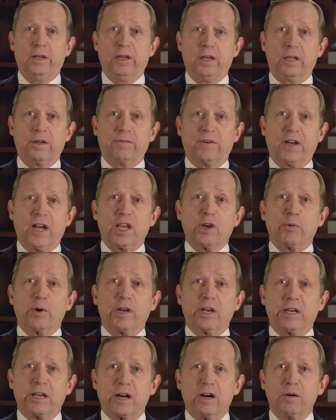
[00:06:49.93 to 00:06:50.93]
In
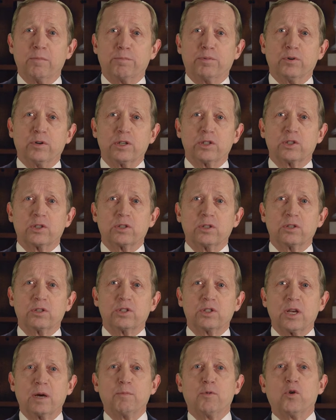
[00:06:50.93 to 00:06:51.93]
evaluating outputs,
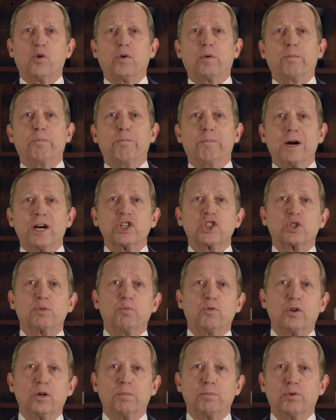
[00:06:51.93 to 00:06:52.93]
some hold much
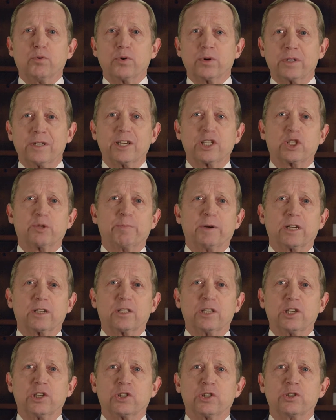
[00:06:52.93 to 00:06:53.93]
more important
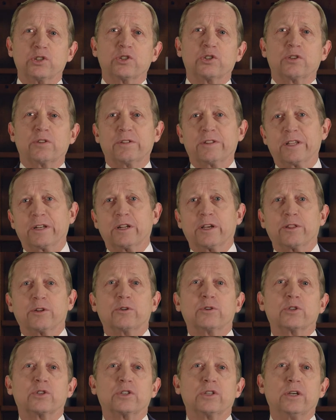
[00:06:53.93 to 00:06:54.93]
expectations than
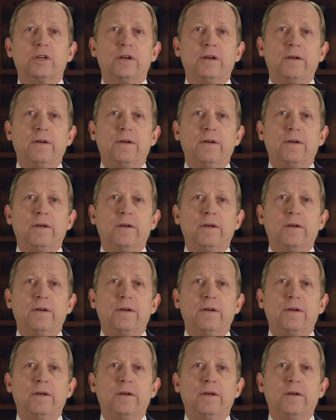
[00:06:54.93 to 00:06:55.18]
others.